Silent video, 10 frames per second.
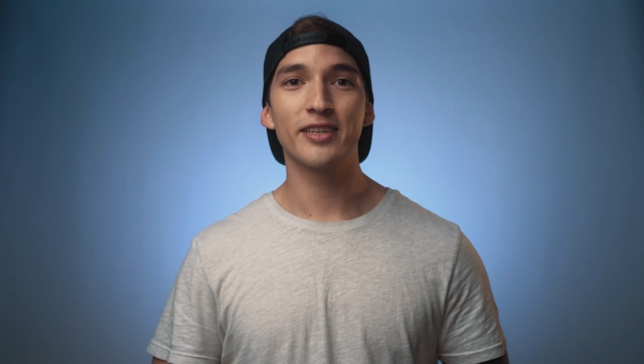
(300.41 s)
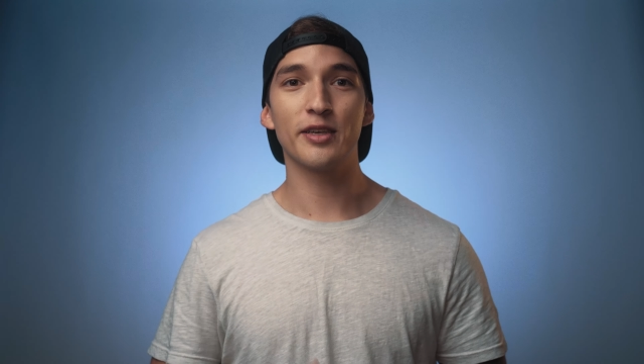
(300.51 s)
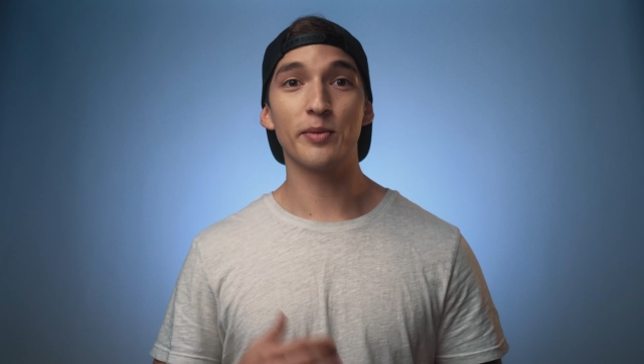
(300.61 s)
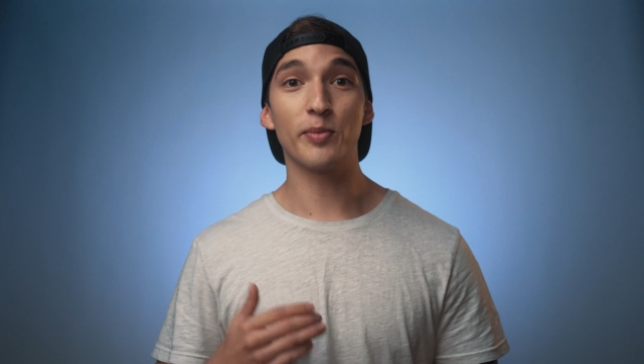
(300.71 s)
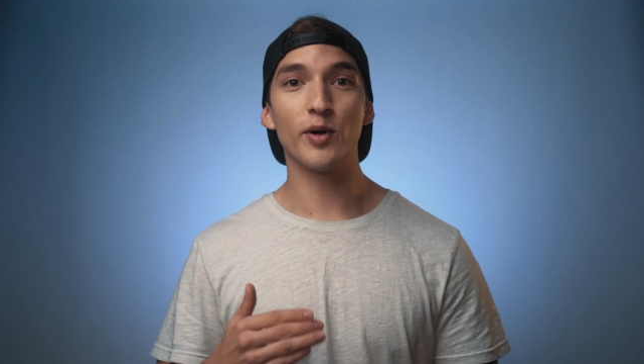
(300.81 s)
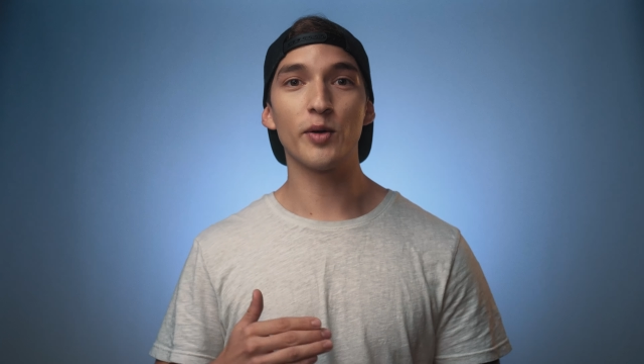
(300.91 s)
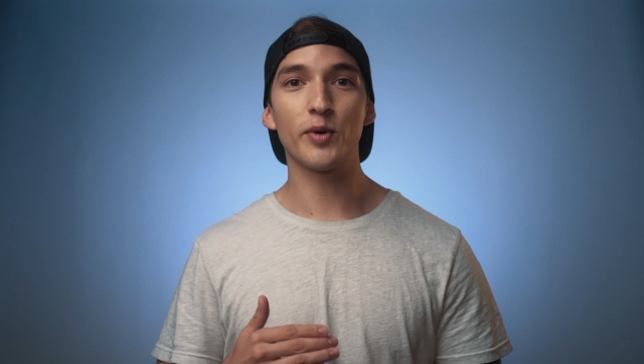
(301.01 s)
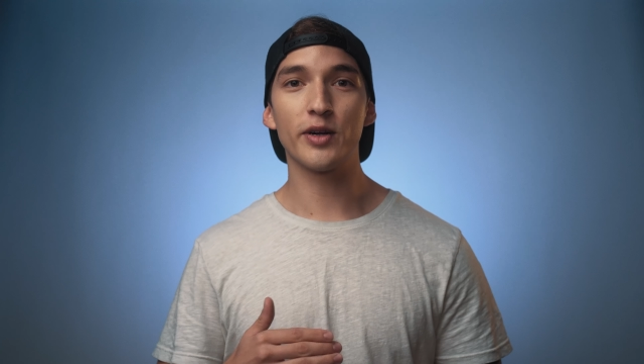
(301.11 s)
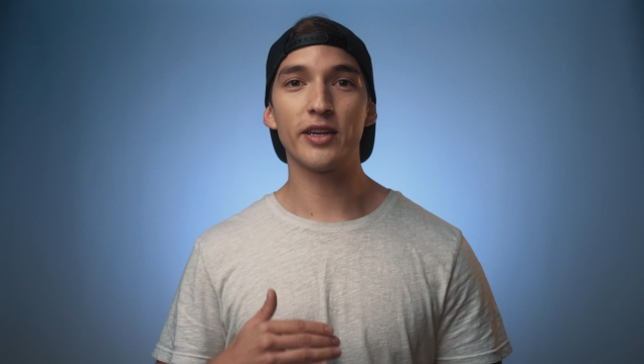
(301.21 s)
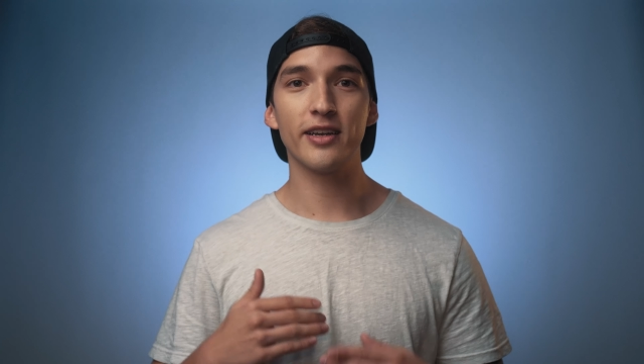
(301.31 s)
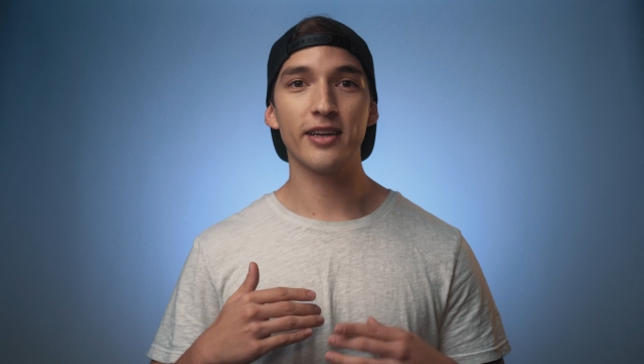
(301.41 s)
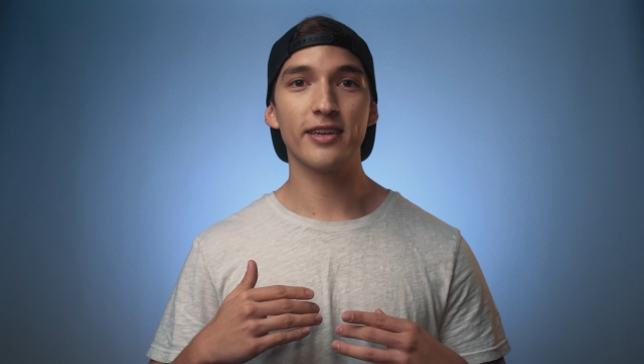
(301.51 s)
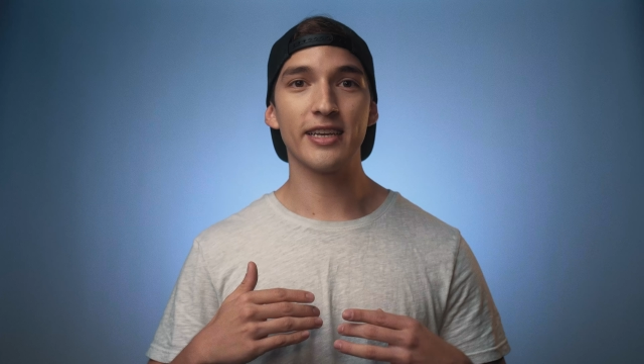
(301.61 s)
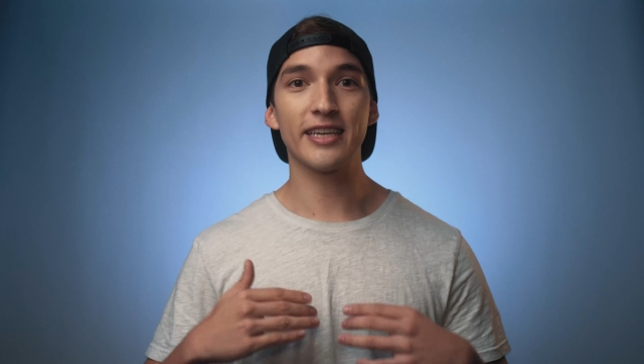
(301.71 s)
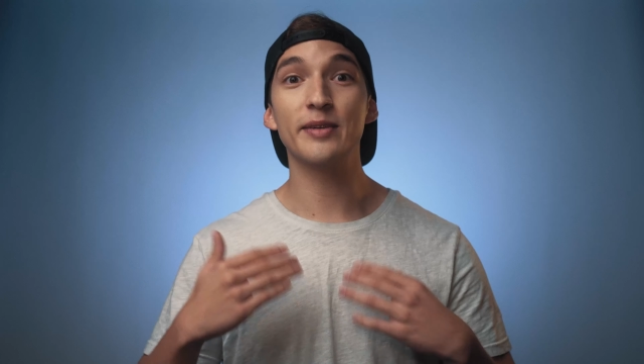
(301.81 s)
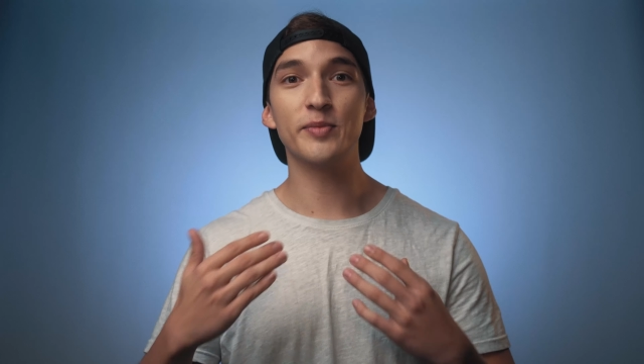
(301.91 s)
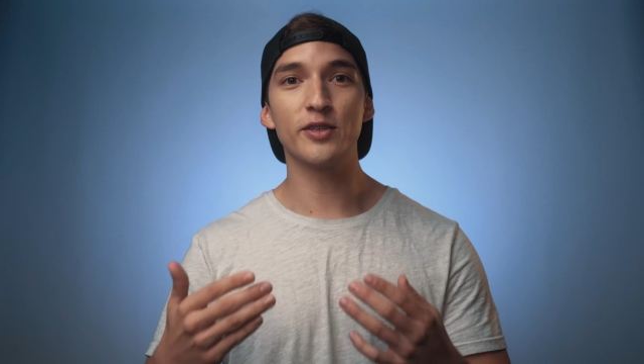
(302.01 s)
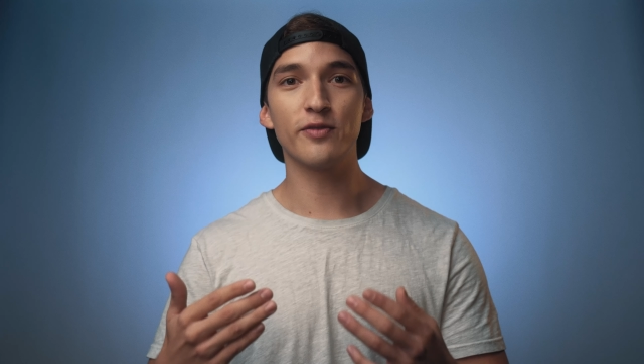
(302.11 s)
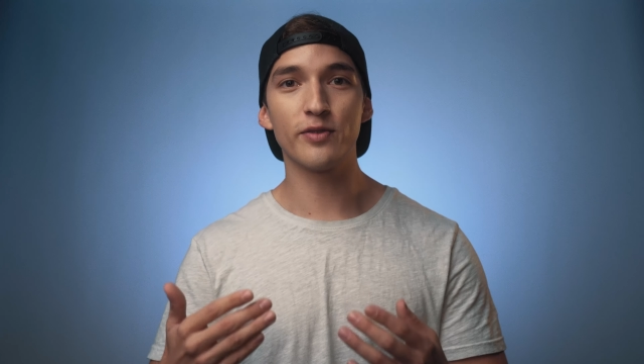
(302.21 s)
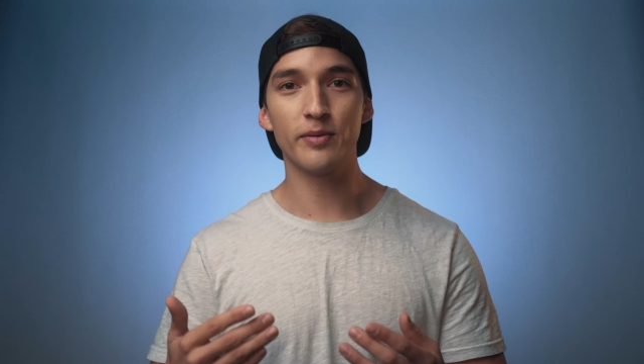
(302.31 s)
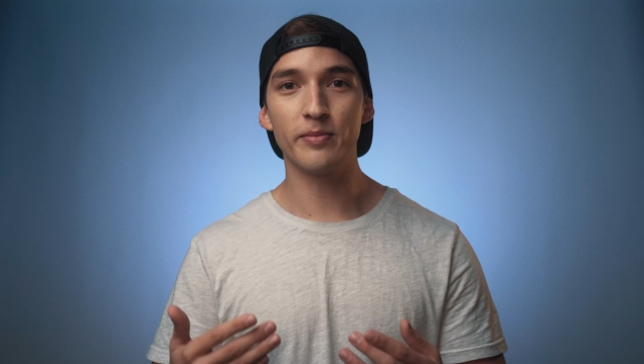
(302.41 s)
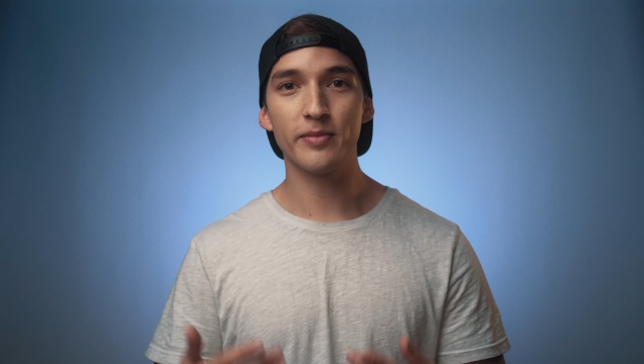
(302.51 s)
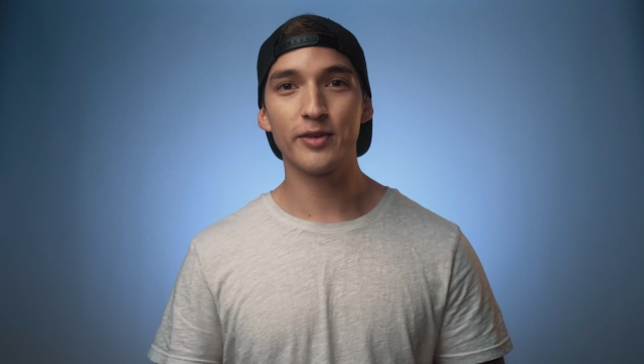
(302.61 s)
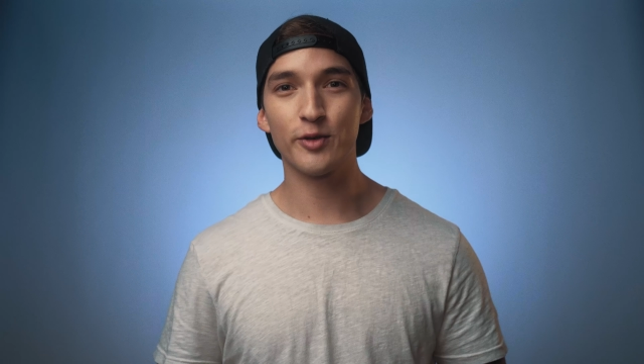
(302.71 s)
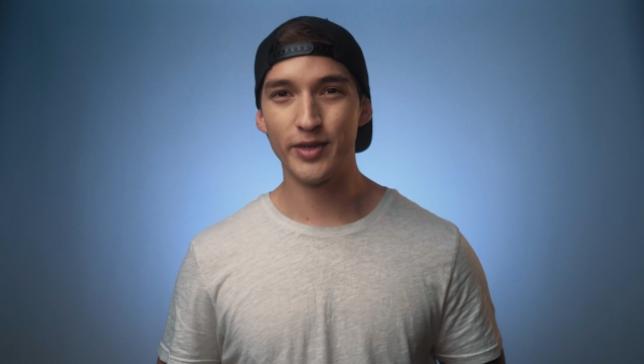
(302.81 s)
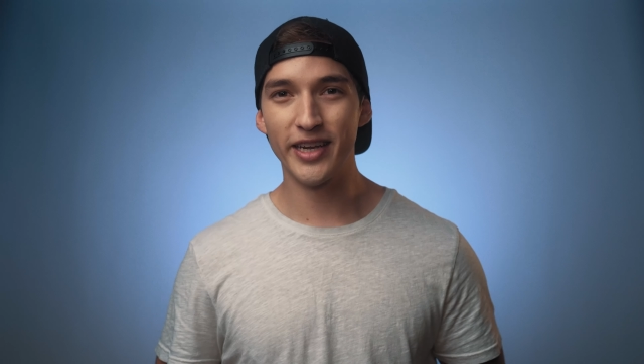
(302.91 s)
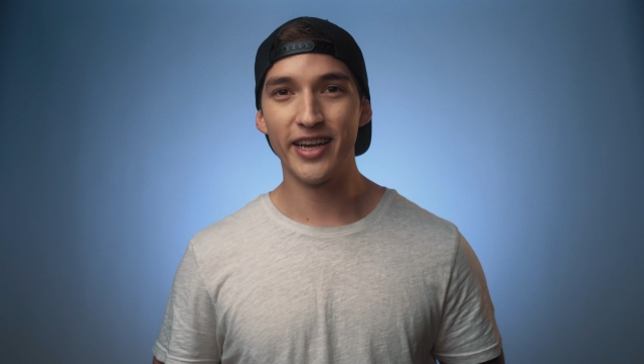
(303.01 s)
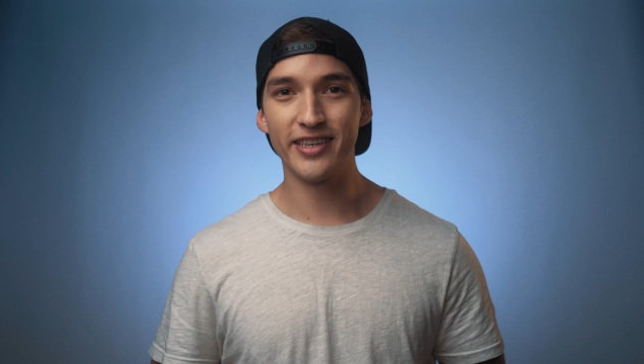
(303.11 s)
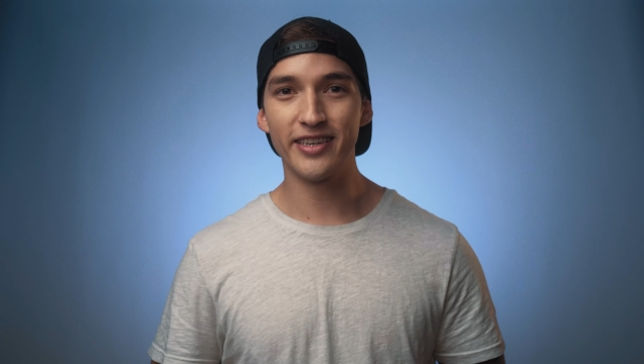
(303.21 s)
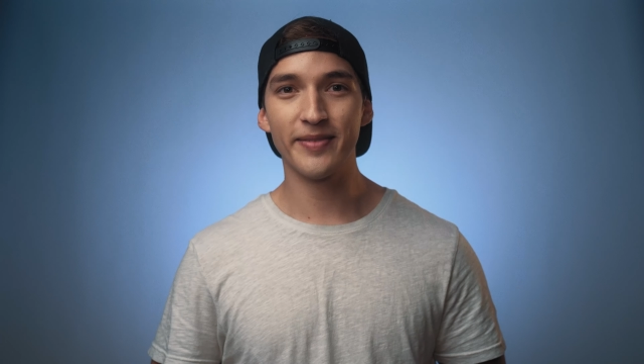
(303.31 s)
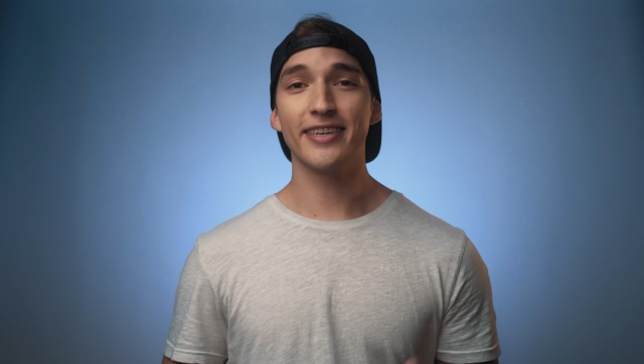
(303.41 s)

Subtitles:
to the point where it keeps you from creating.